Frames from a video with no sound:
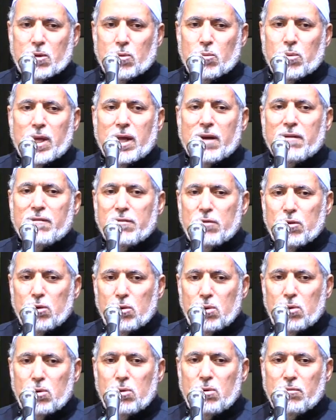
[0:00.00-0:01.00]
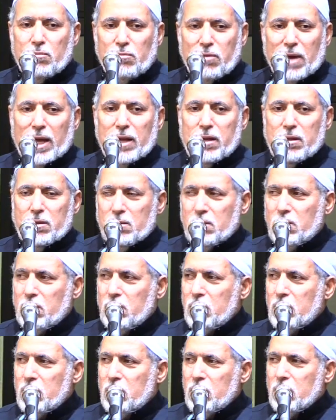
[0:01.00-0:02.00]
We have no value.
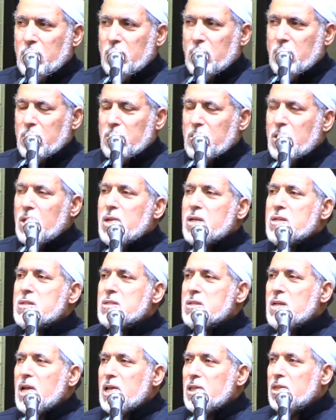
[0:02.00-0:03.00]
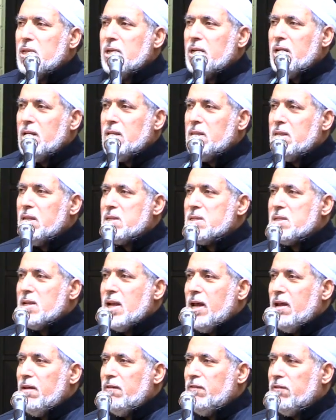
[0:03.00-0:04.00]
There is nothing in this
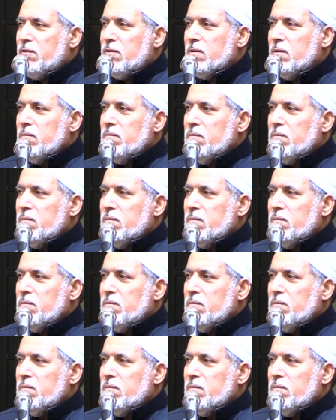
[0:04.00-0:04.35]
life